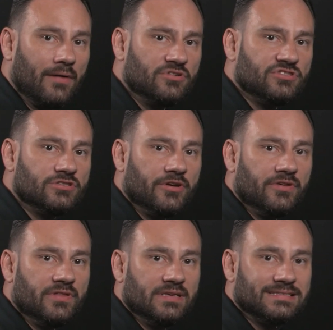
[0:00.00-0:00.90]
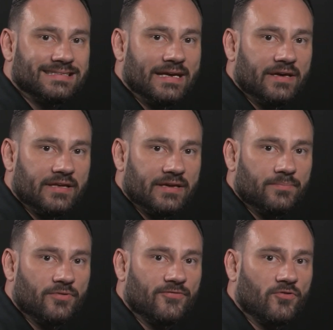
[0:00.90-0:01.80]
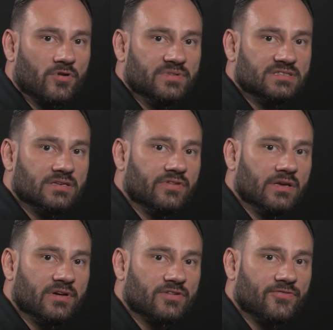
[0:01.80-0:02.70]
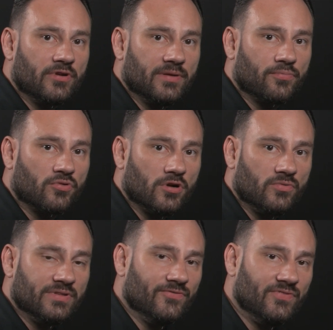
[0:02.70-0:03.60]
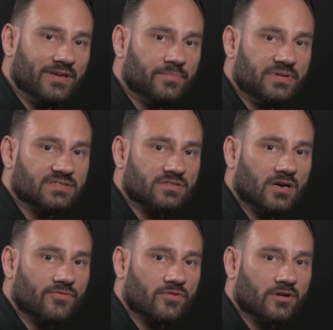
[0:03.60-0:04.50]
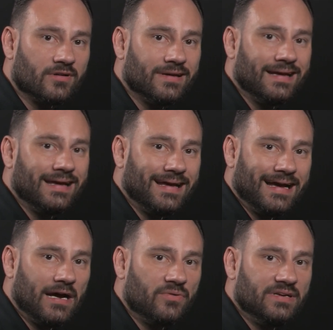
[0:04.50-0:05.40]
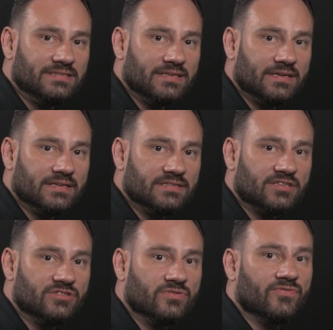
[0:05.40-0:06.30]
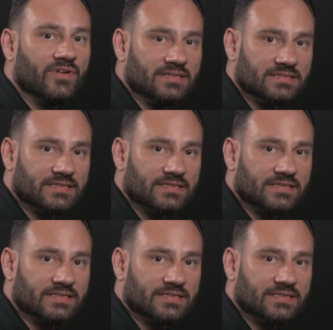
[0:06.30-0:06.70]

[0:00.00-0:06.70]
I want to show you the scaling performance of the MX40 Pro with the VMP software, how easy it is to do advanced